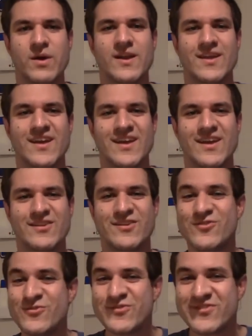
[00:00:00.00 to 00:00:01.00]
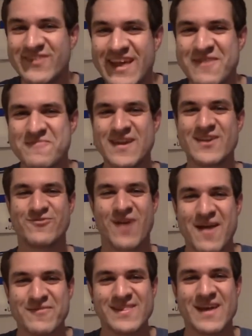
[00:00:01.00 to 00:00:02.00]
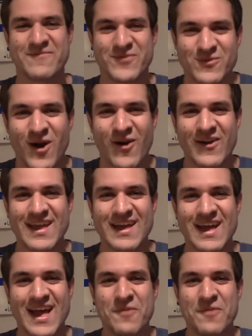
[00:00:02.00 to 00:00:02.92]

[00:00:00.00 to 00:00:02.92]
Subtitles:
But did you see me driving that Ferrari?